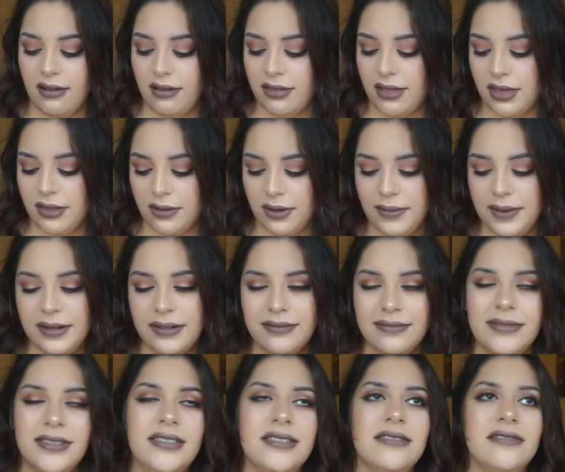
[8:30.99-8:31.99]
all the other, I mean,
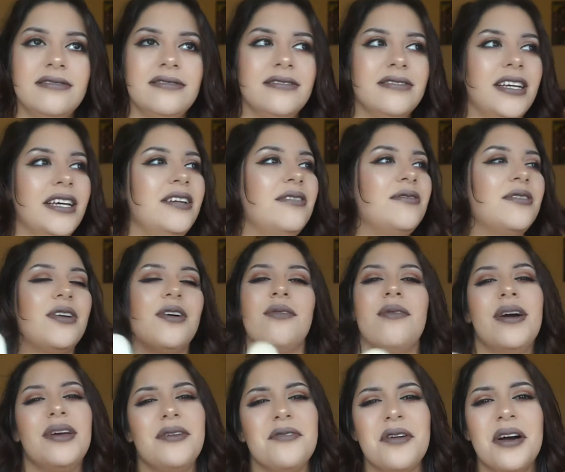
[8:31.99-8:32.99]
I don't know
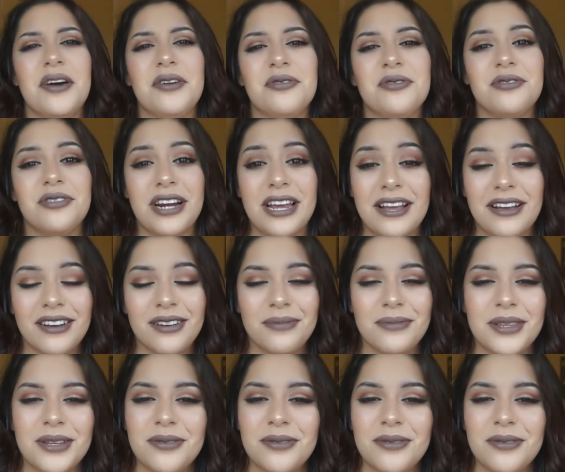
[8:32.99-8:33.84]
how to rank them.